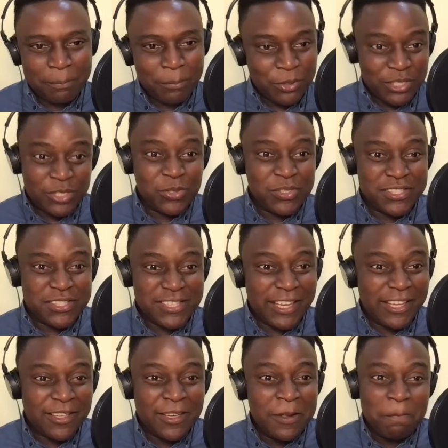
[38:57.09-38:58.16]
Because as you
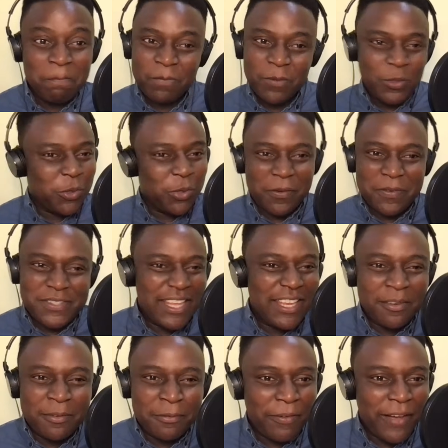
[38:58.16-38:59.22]
said, you could have stayed
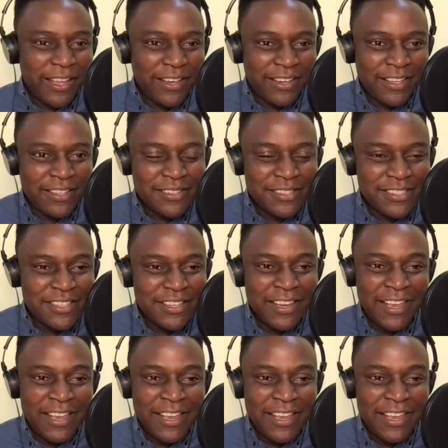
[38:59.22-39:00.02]
in finance.